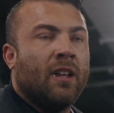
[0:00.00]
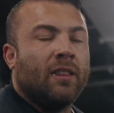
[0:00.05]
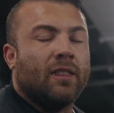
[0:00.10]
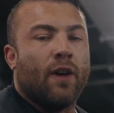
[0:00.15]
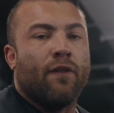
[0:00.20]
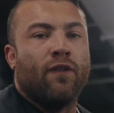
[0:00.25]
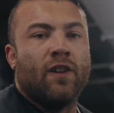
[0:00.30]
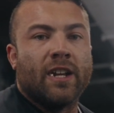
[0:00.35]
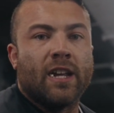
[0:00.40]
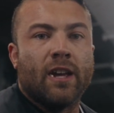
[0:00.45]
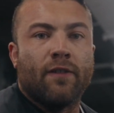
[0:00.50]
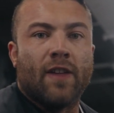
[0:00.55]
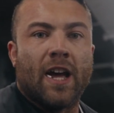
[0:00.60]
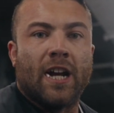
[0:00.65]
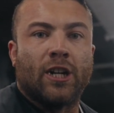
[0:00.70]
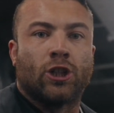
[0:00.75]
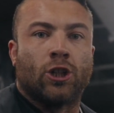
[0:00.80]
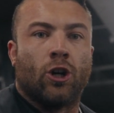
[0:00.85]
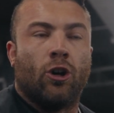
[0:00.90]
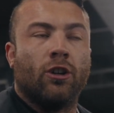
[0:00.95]
definitely give
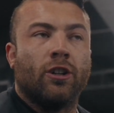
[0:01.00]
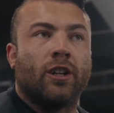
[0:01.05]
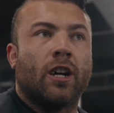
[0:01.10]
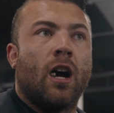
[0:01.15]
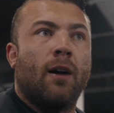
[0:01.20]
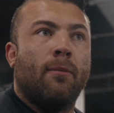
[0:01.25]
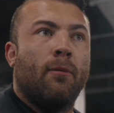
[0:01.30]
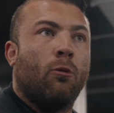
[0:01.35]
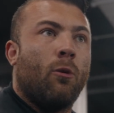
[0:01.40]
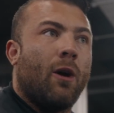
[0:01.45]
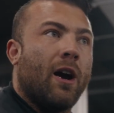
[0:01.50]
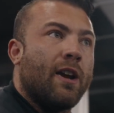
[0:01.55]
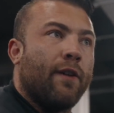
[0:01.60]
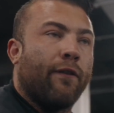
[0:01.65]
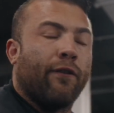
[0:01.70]
that a shot and come away